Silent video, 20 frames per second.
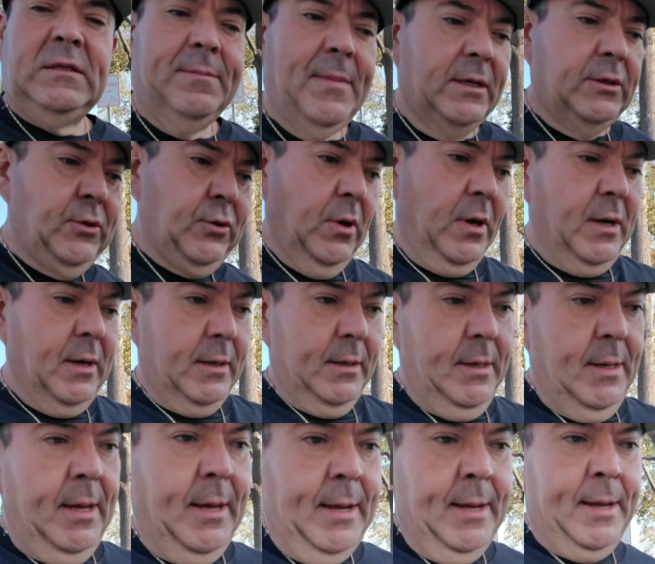to my truck.
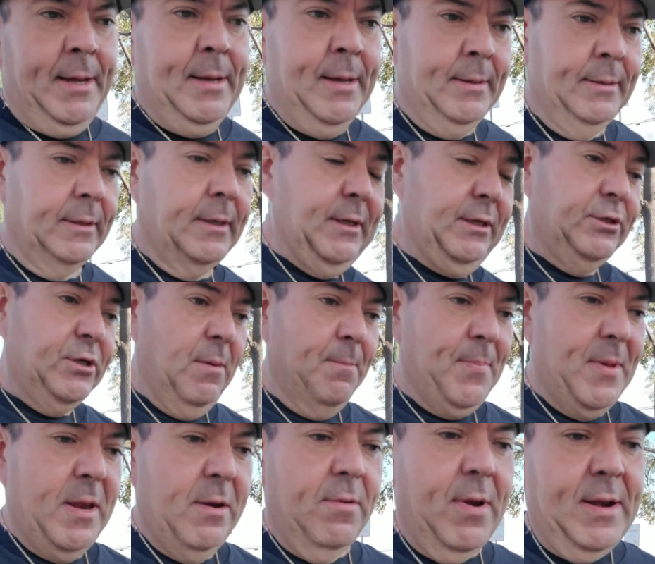I'm gonna jump
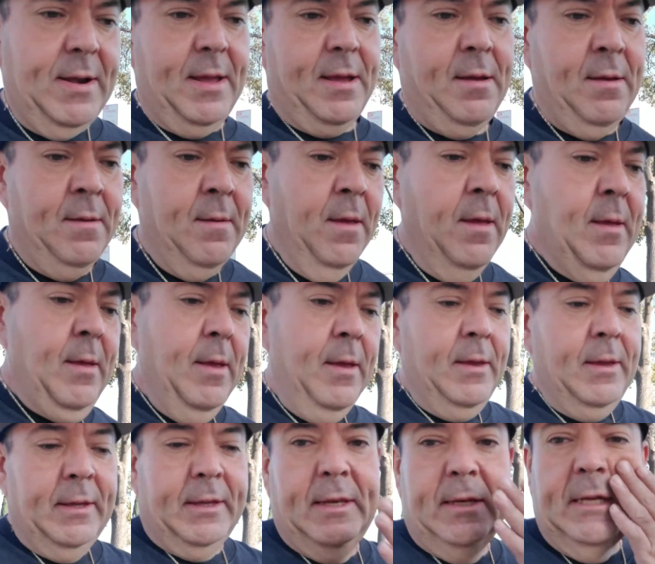in it right now.
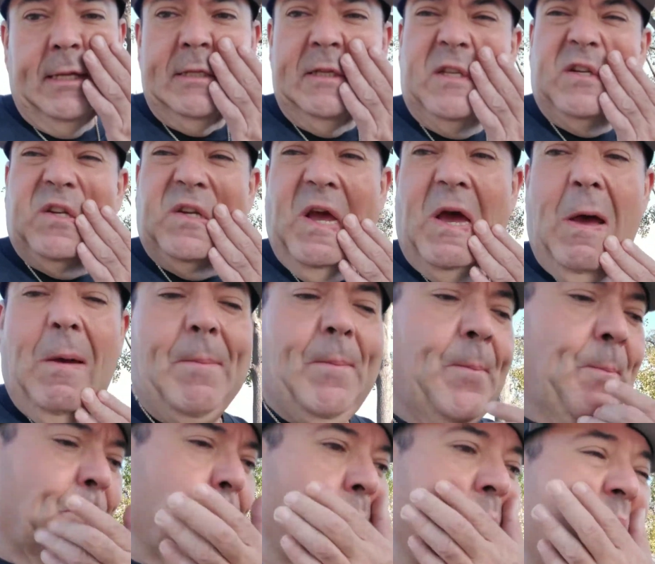Gonna get to the shop,
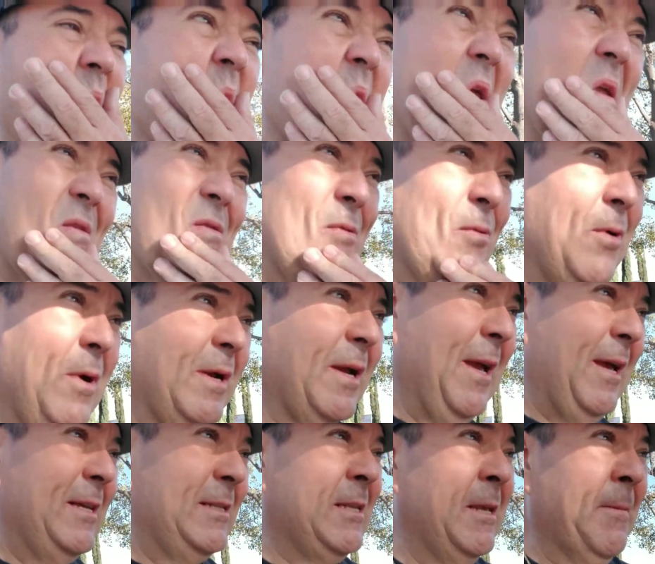get to work,
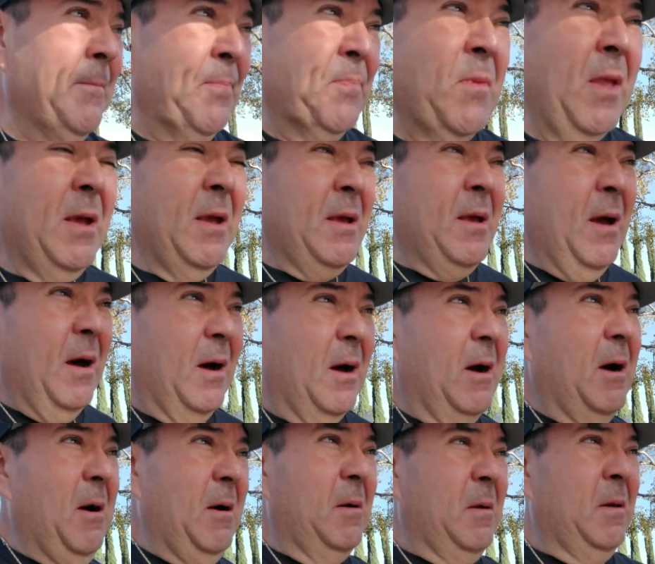guys.
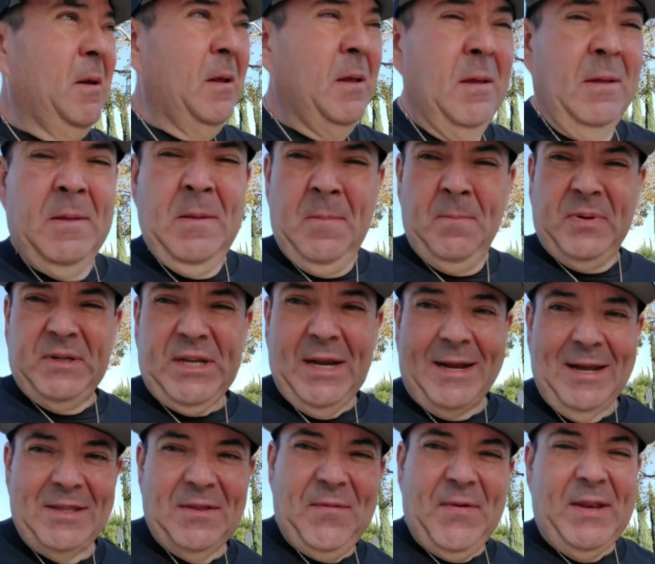Uh, but check
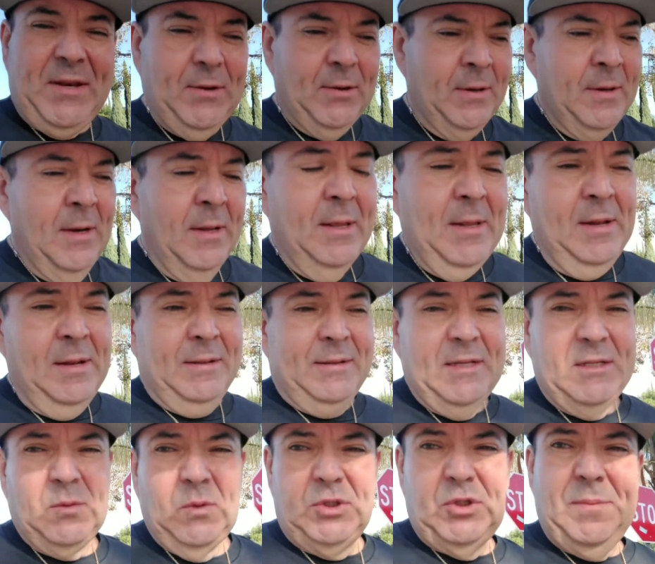out the video.
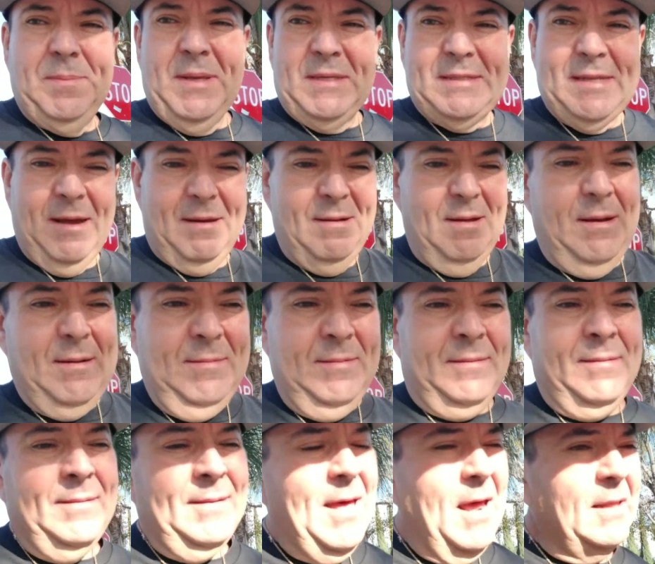This is what you missed out on.
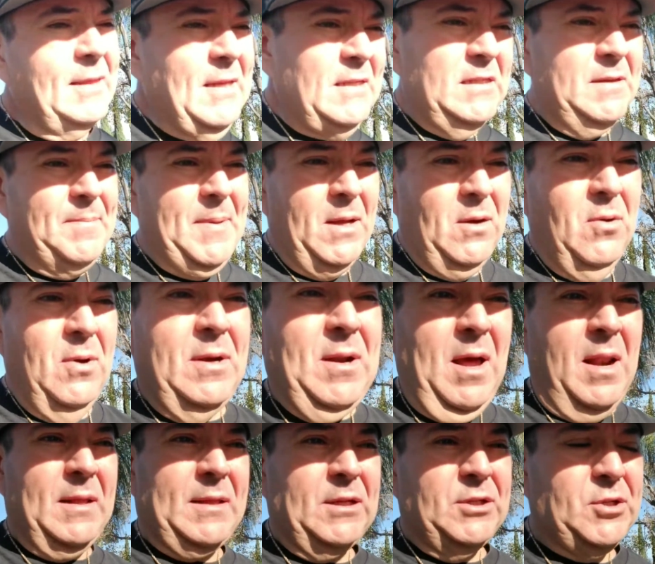A lot of things have been going
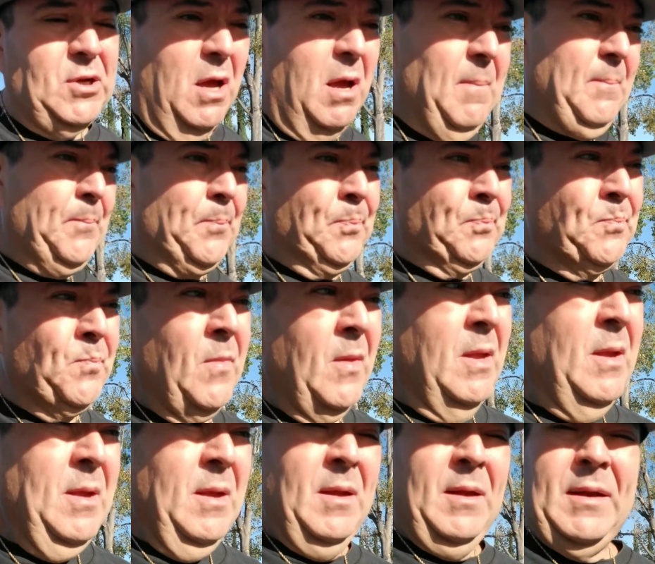on at the shop.
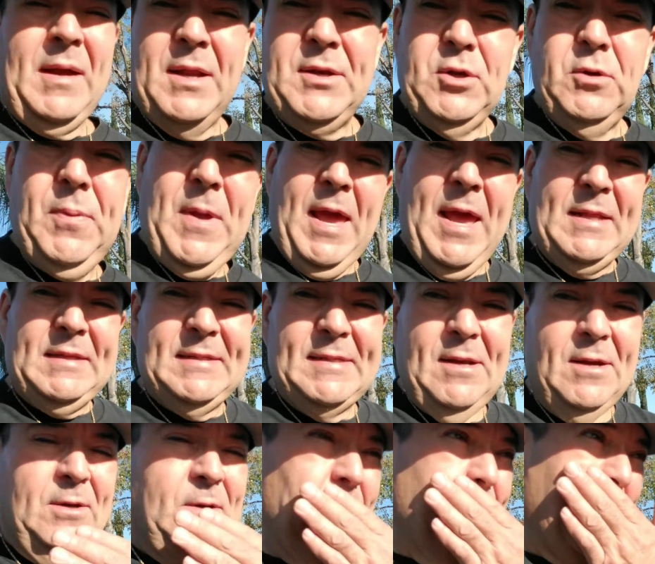Got new heads
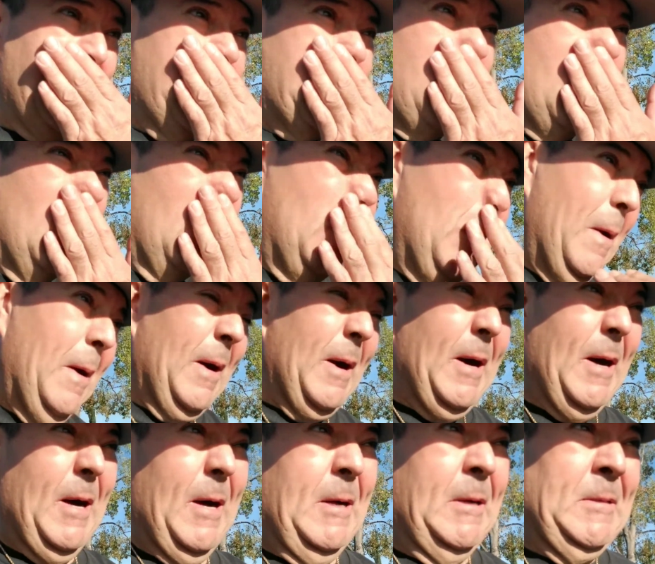there, new people.
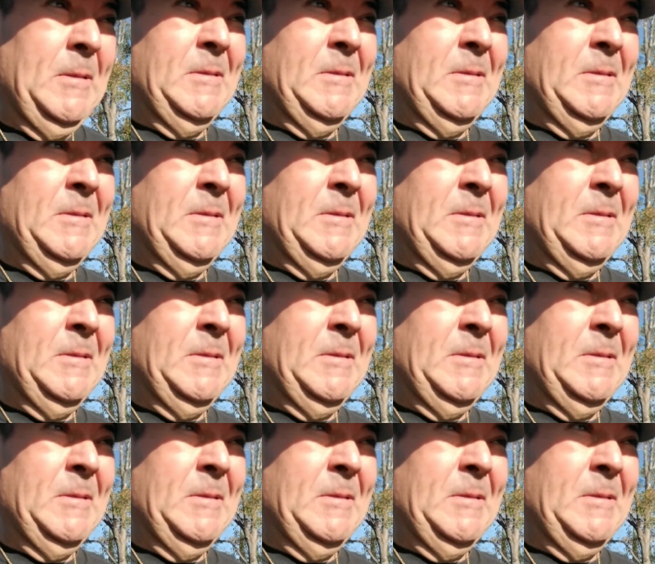Uh,